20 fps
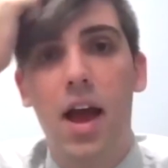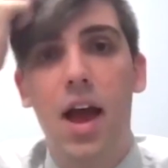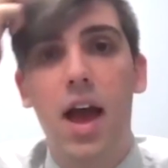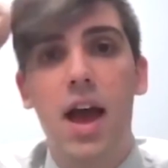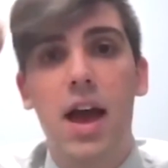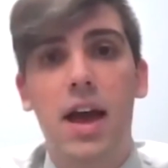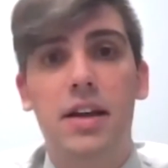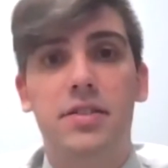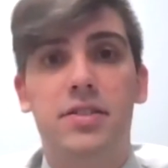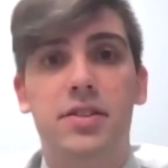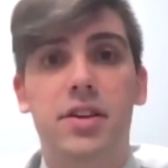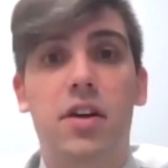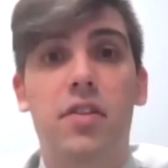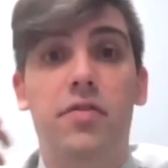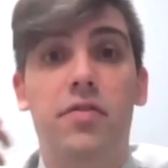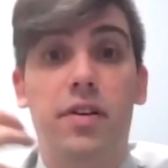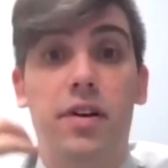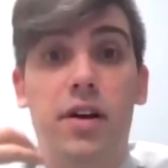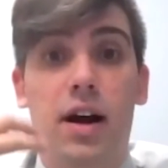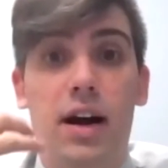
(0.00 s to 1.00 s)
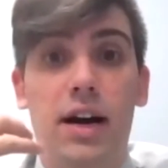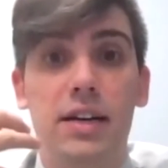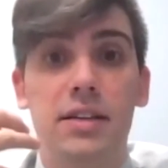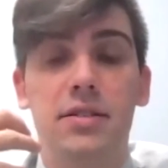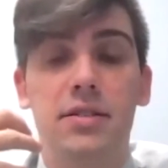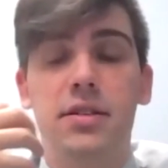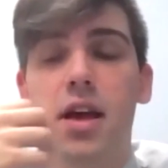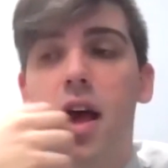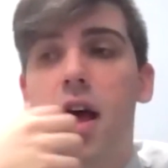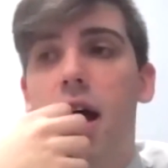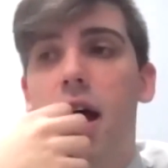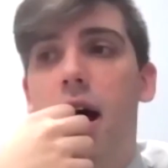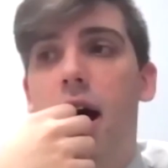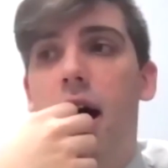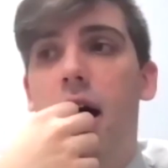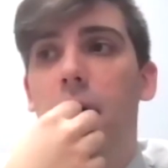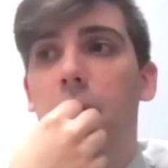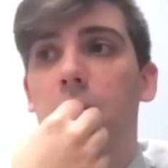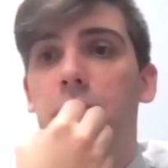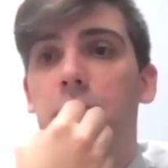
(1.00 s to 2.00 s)
And so for us,
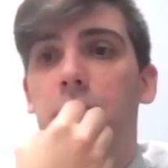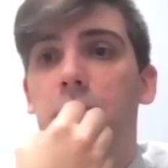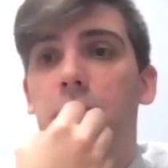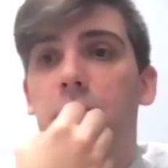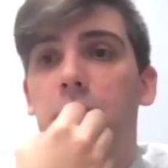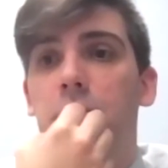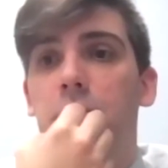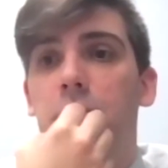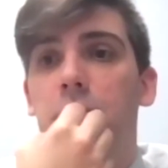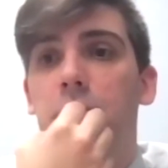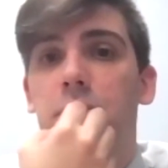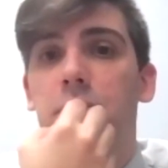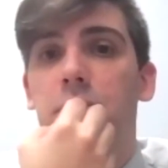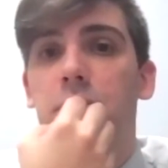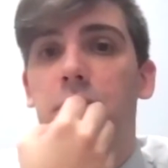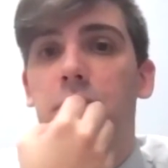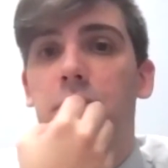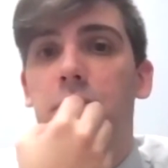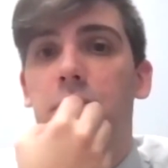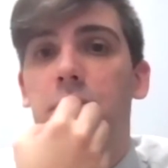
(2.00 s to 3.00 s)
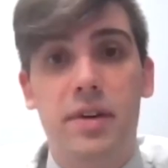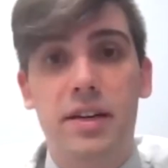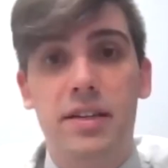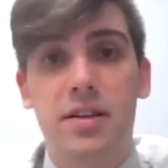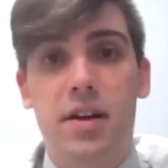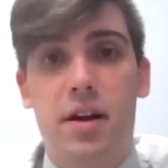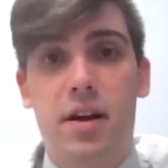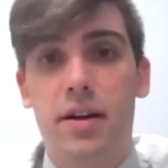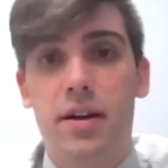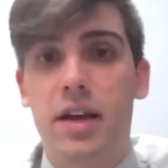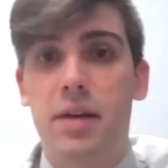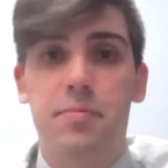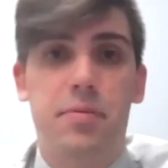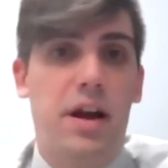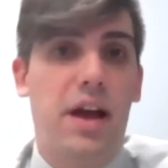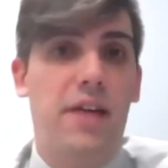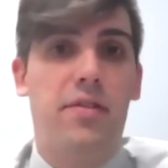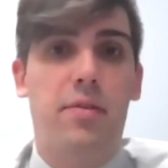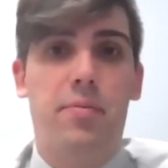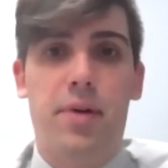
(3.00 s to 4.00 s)
the reason we
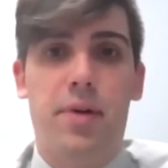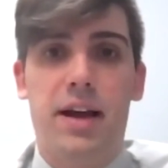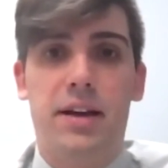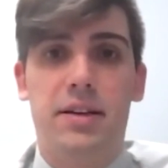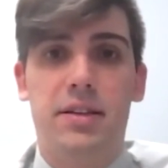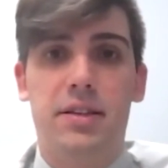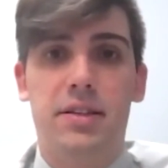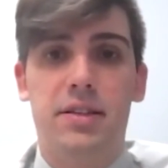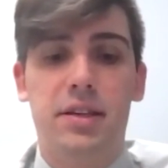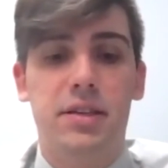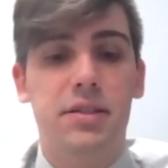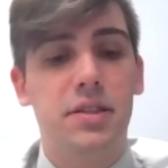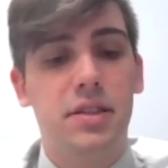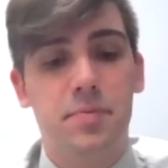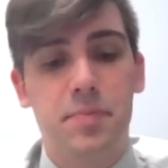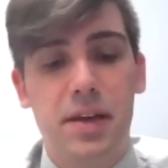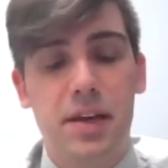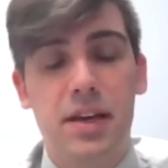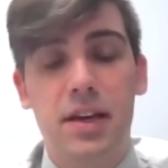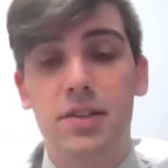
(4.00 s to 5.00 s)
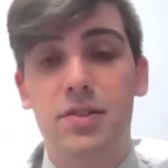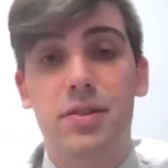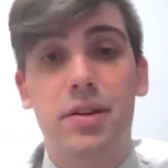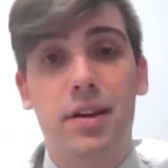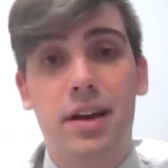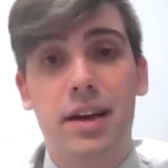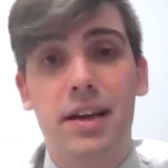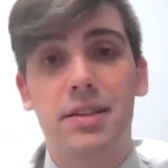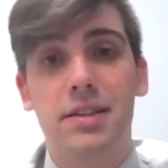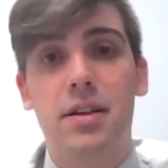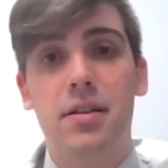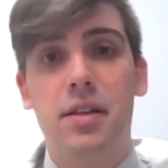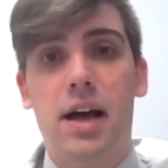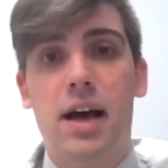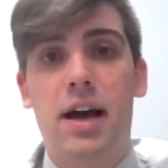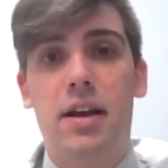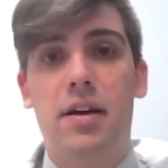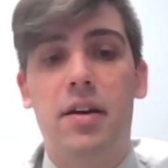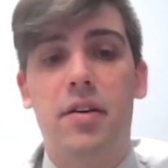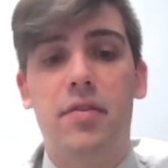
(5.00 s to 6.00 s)
target private practices is because there is a lot
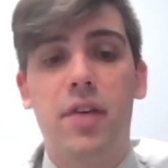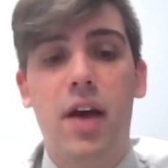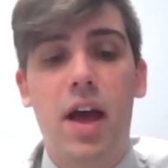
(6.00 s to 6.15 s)
of